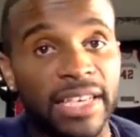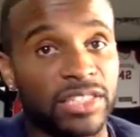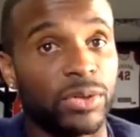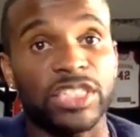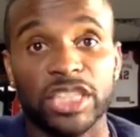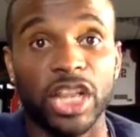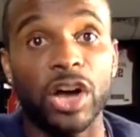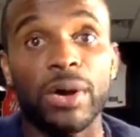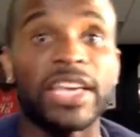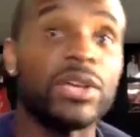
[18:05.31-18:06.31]
So it's
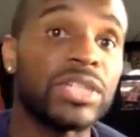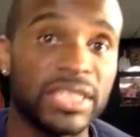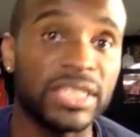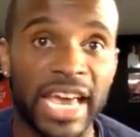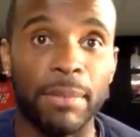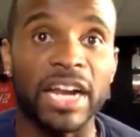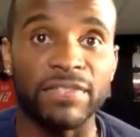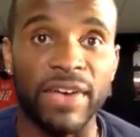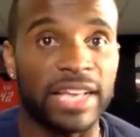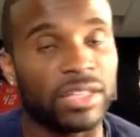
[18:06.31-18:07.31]
slow, and you just gain body
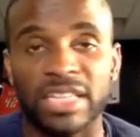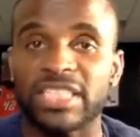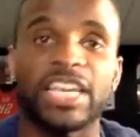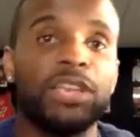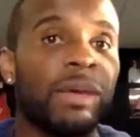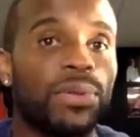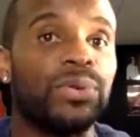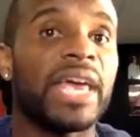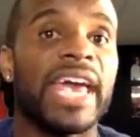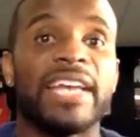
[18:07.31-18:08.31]
fat. So let's say you
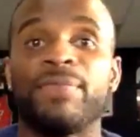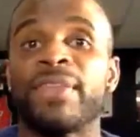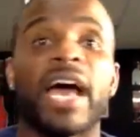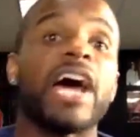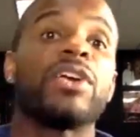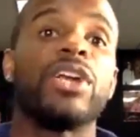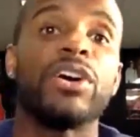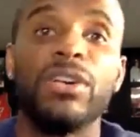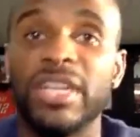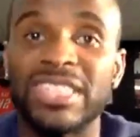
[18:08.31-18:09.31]
gain, I don't
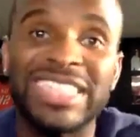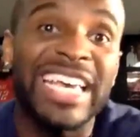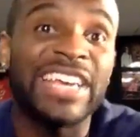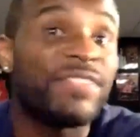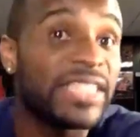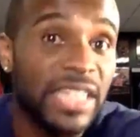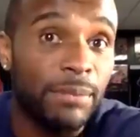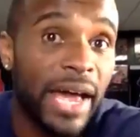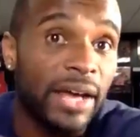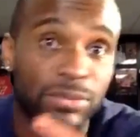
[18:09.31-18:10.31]
know, 10, 15
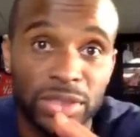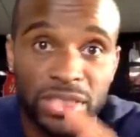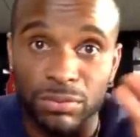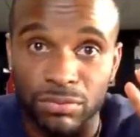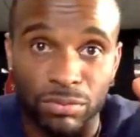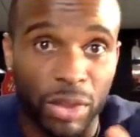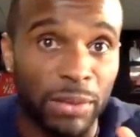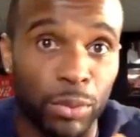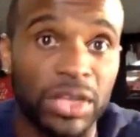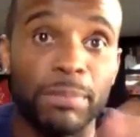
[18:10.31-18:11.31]
pounds, which is
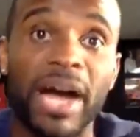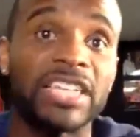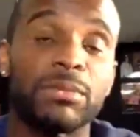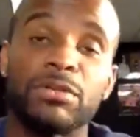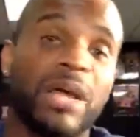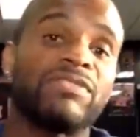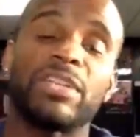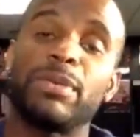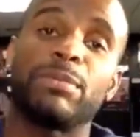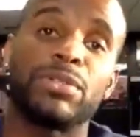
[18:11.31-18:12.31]
like more than possible. So I've
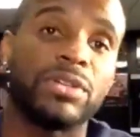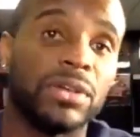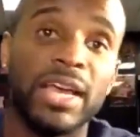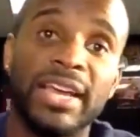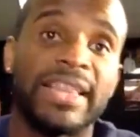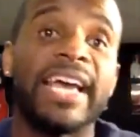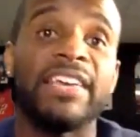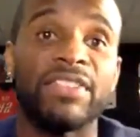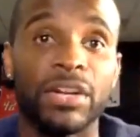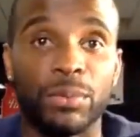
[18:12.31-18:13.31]
seen people do that
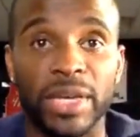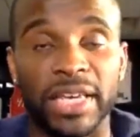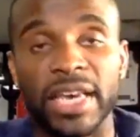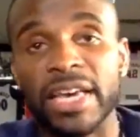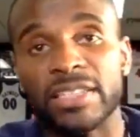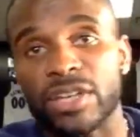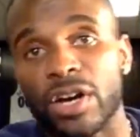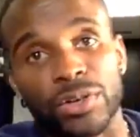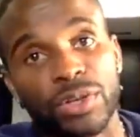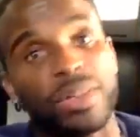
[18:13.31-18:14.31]
even in a week.
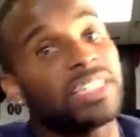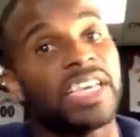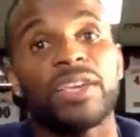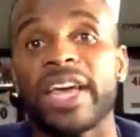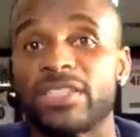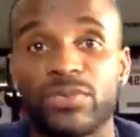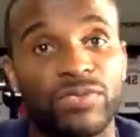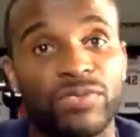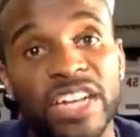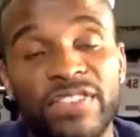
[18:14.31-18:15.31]
So let's say you gain
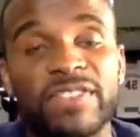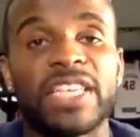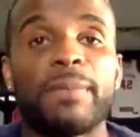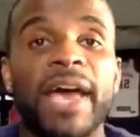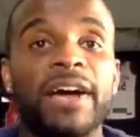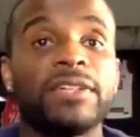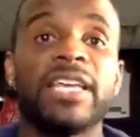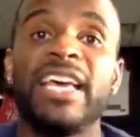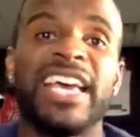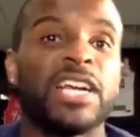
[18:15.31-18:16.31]
10 to 15 pounds,
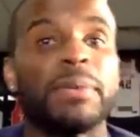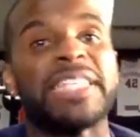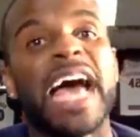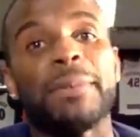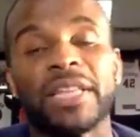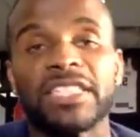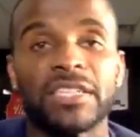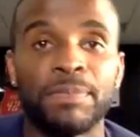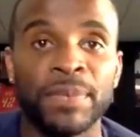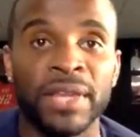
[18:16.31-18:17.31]
and your
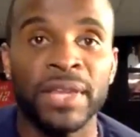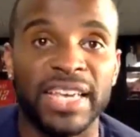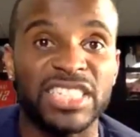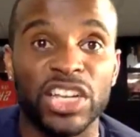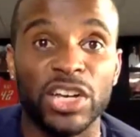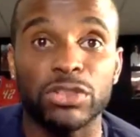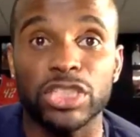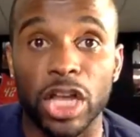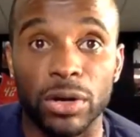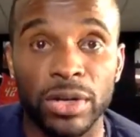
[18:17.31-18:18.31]
metabolism is still
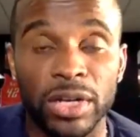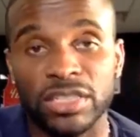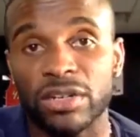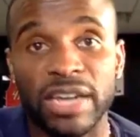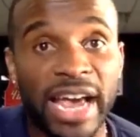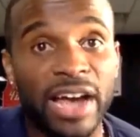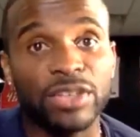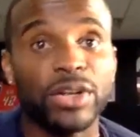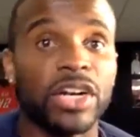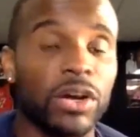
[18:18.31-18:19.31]
slow. So now
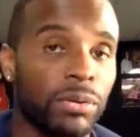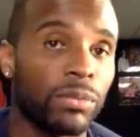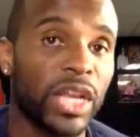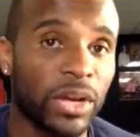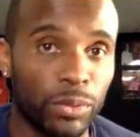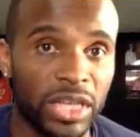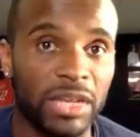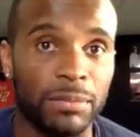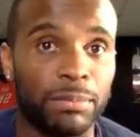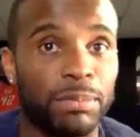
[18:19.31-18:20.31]
you're in a
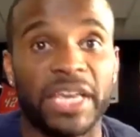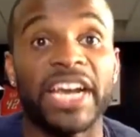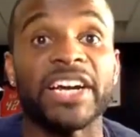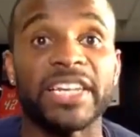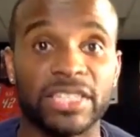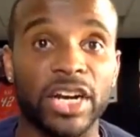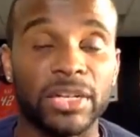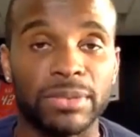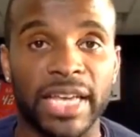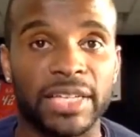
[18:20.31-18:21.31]
really precarious
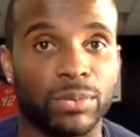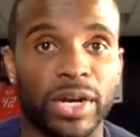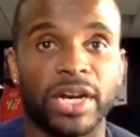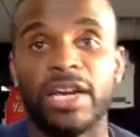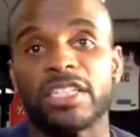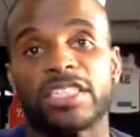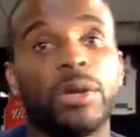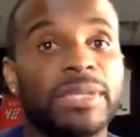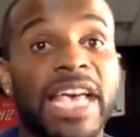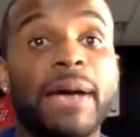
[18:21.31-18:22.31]
circumstance where
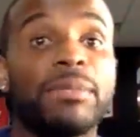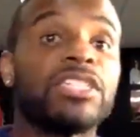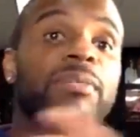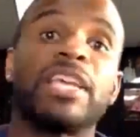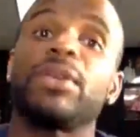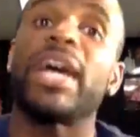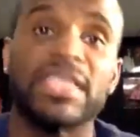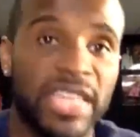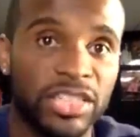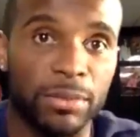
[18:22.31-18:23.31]
slow metabolism, and you got
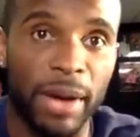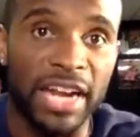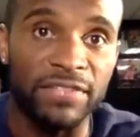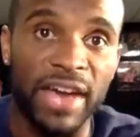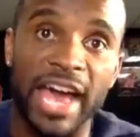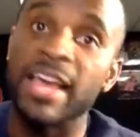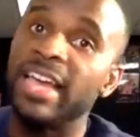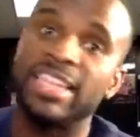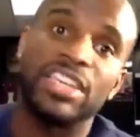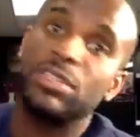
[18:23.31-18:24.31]
this extra body fat,
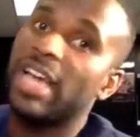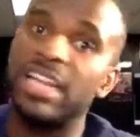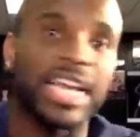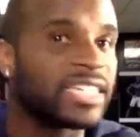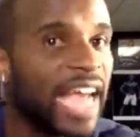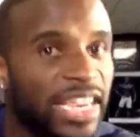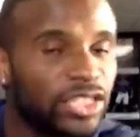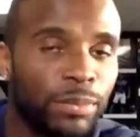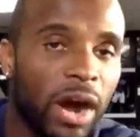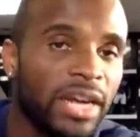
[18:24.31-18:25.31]
and then you try to diet
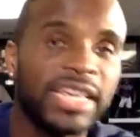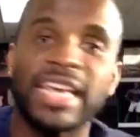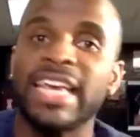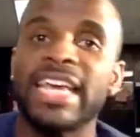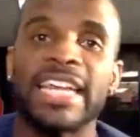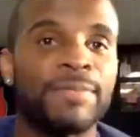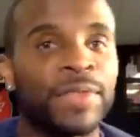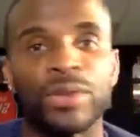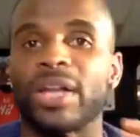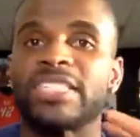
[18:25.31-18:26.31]
super hard again and
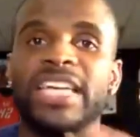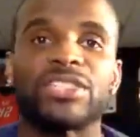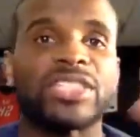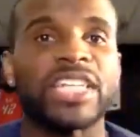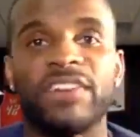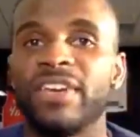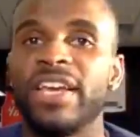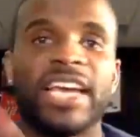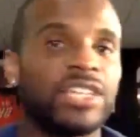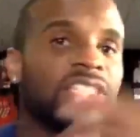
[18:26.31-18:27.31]
do all this extra stuff,
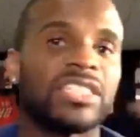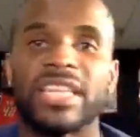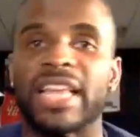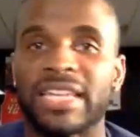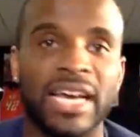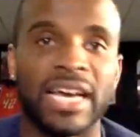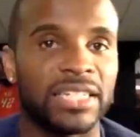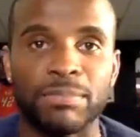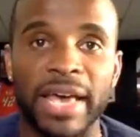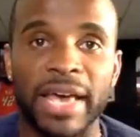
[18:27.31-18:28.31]
and you're just in kind of
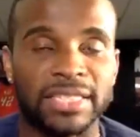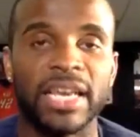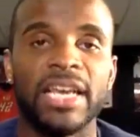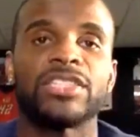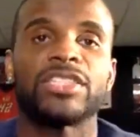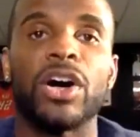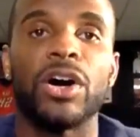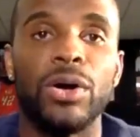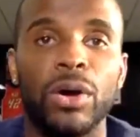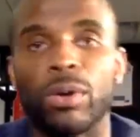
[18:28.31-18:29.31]
this mess.
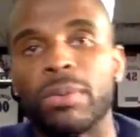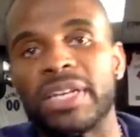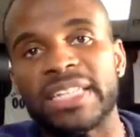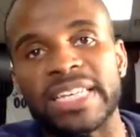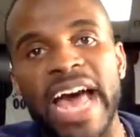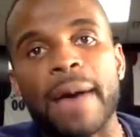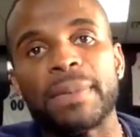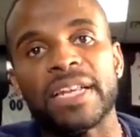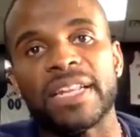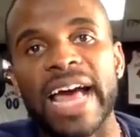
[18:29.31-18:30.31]
So what would need to
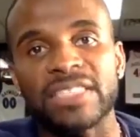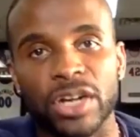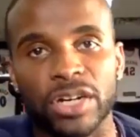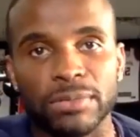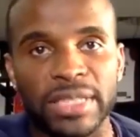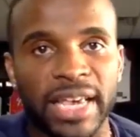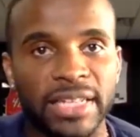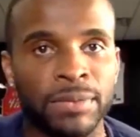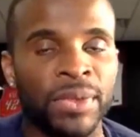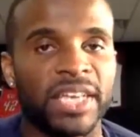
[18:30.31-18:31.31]
happen in that
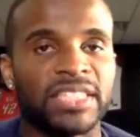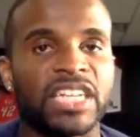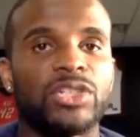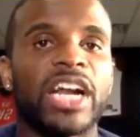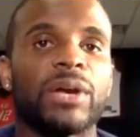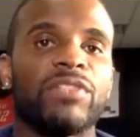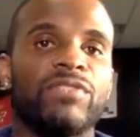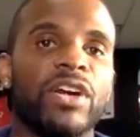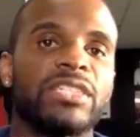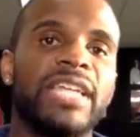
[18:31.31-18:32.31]
circumstance is that you got to
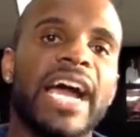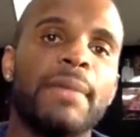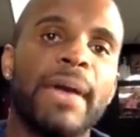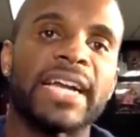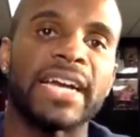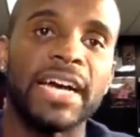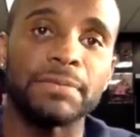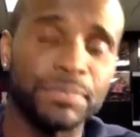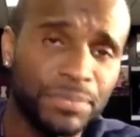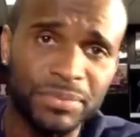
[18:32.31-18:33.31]
reverse diet back
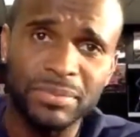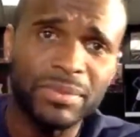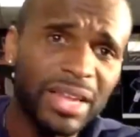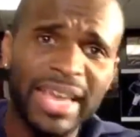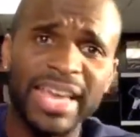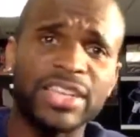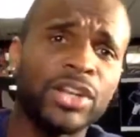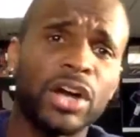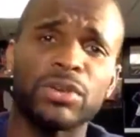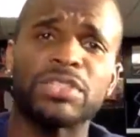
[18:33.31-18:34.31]
up, and
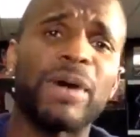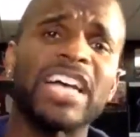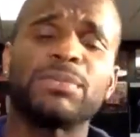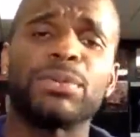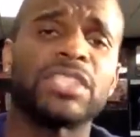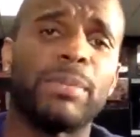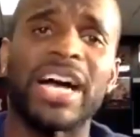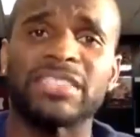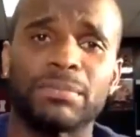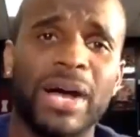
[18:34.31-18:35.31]
it's possible to
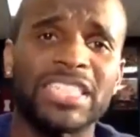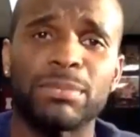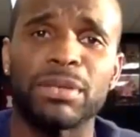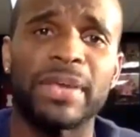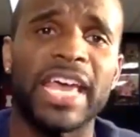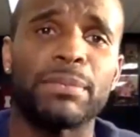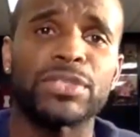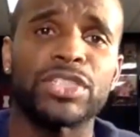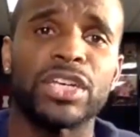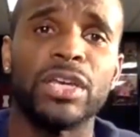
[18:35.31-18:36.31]
possibly be able
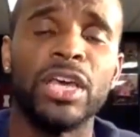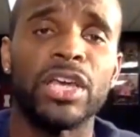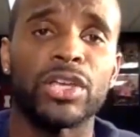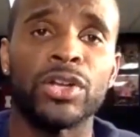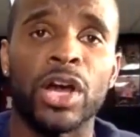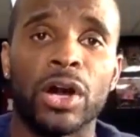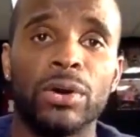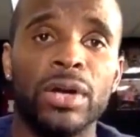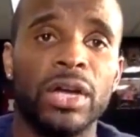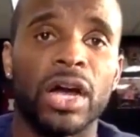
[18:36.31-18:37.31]
to
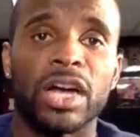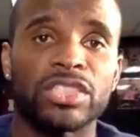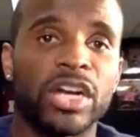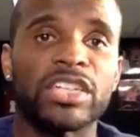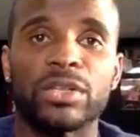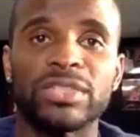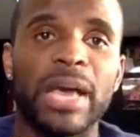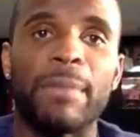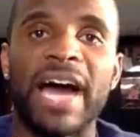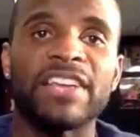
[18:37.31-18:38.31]
start to lose
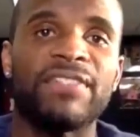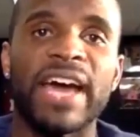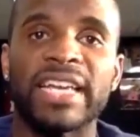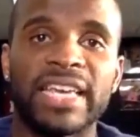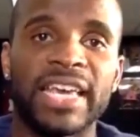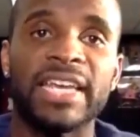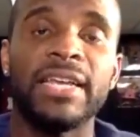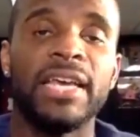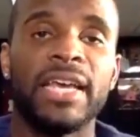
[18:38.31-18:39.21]
that body fat again.